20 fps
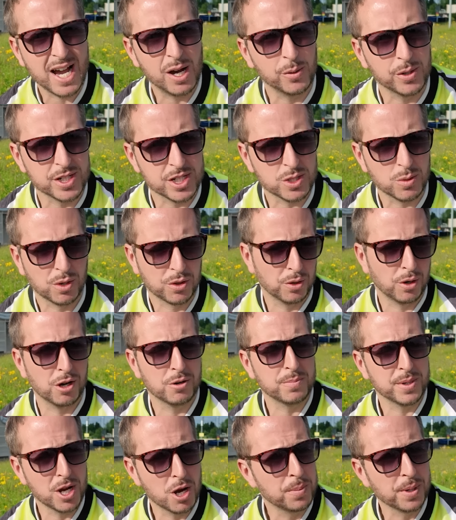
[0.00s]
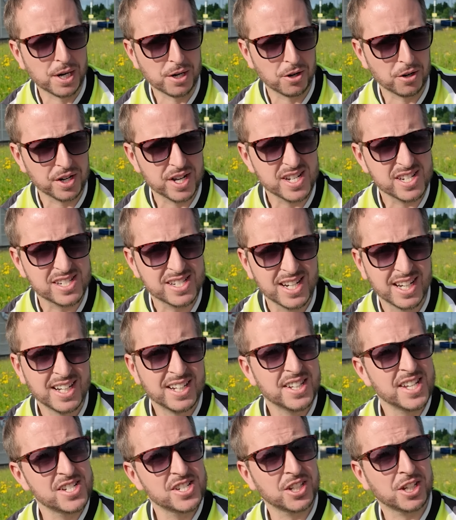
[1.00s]
hours. So I thought I'd be open and honest.
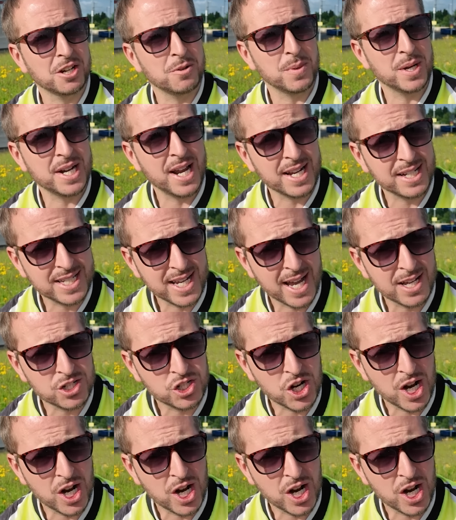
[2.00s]
This is going to be an 8-hour